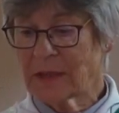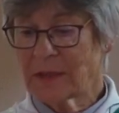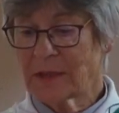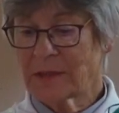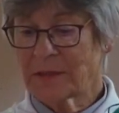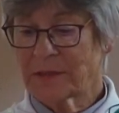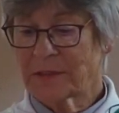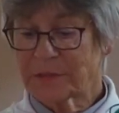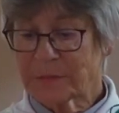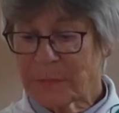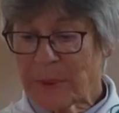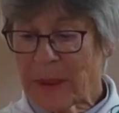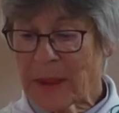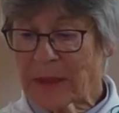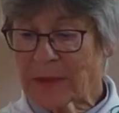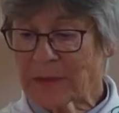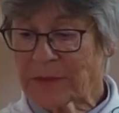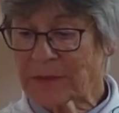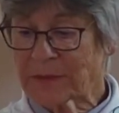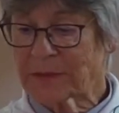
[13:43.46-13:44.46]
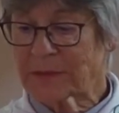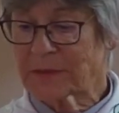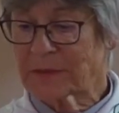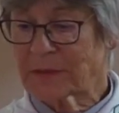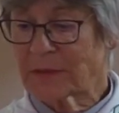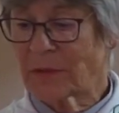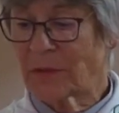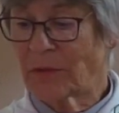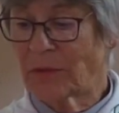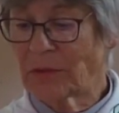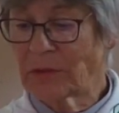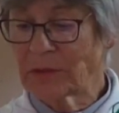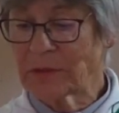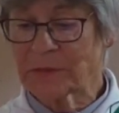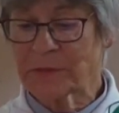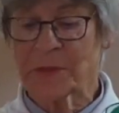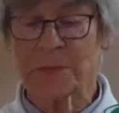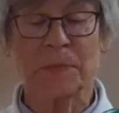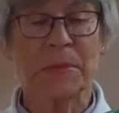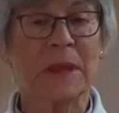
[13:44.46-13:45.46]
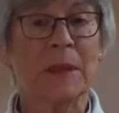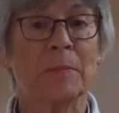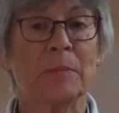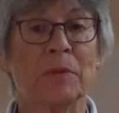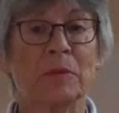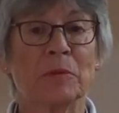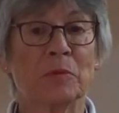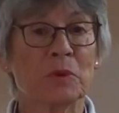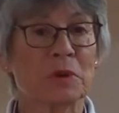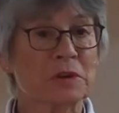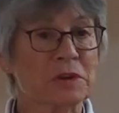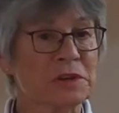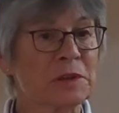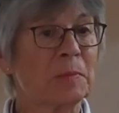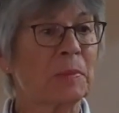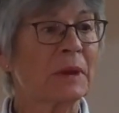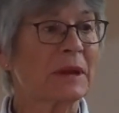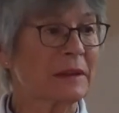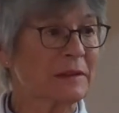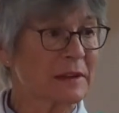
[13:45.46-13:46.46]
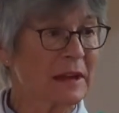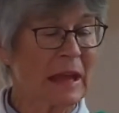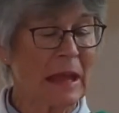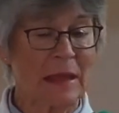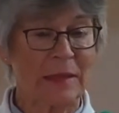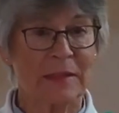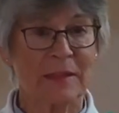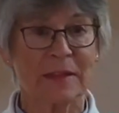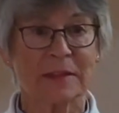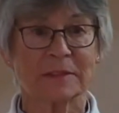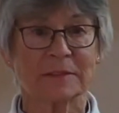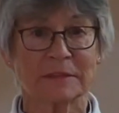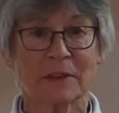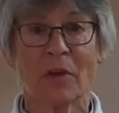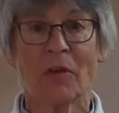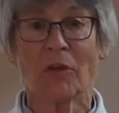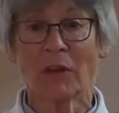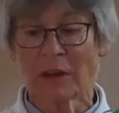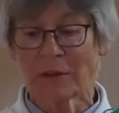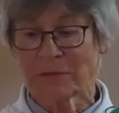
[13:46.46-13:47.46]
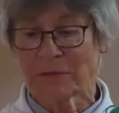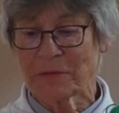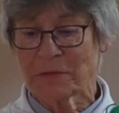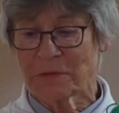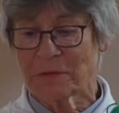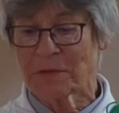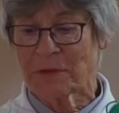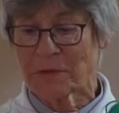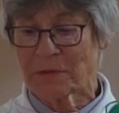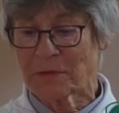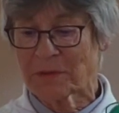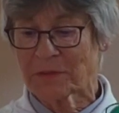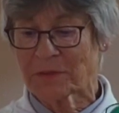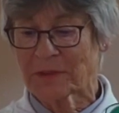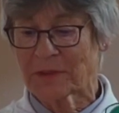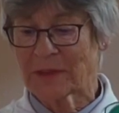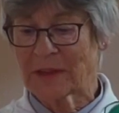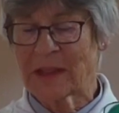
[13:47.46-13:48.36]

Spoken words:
the space, all of the people worshiping together, all of you folks,